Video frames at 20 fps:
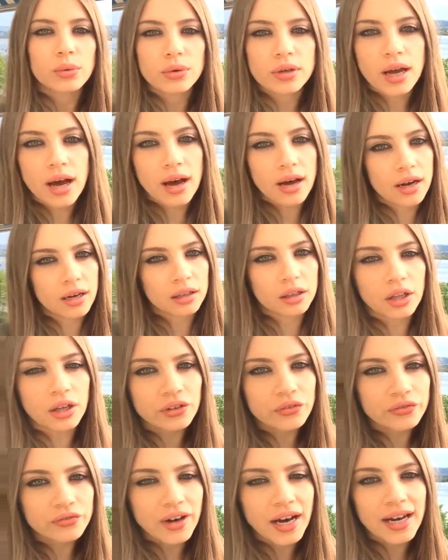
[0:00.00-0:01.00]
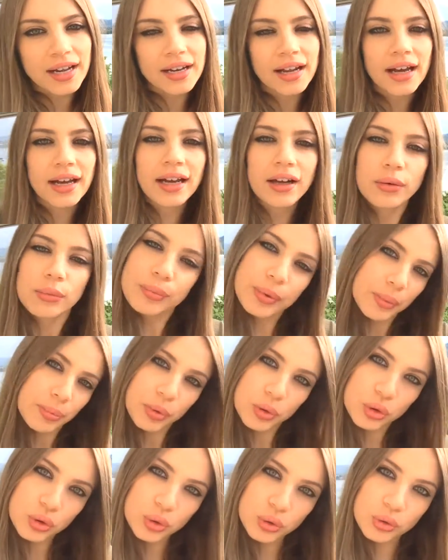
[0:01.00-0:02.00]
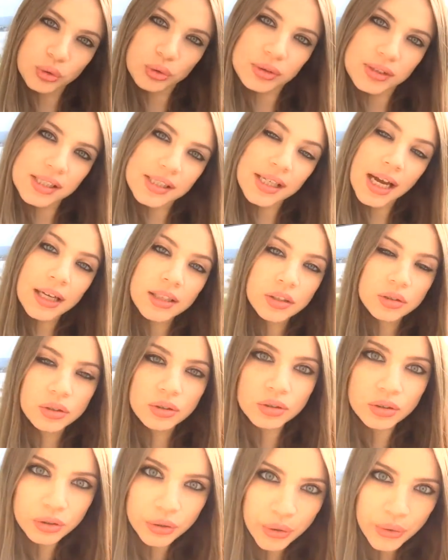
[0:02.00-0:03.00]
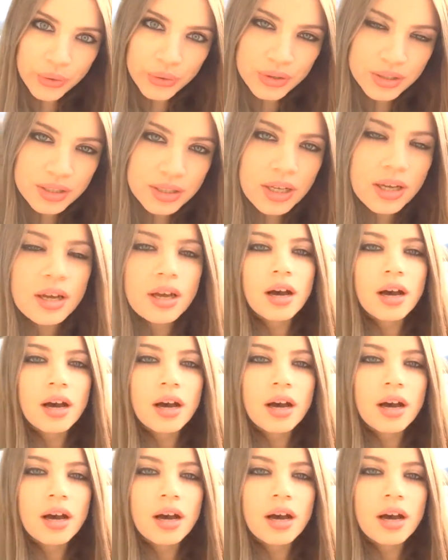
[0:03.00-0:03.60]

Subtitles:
We had a lot of fun. I helped people to design their own clothes.